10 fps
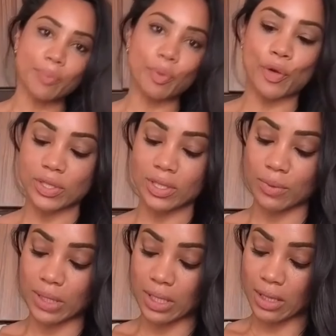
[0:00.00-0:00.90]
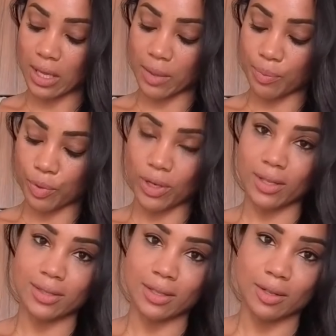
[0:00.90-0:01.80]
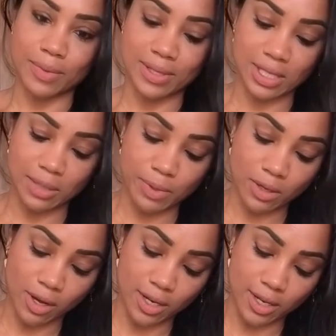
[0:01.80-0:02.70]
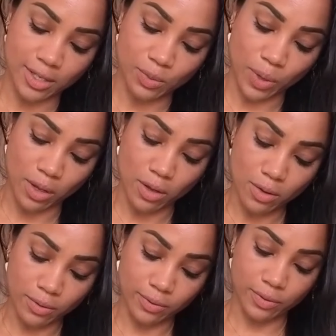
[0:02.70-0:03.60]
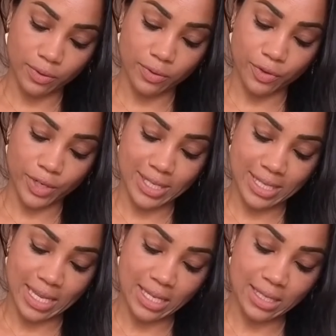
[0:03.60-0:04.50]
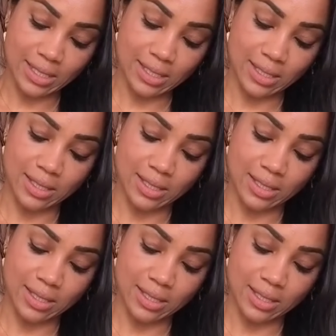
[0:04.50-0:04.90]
personally really like putting some cinnamon on it as well for the taste.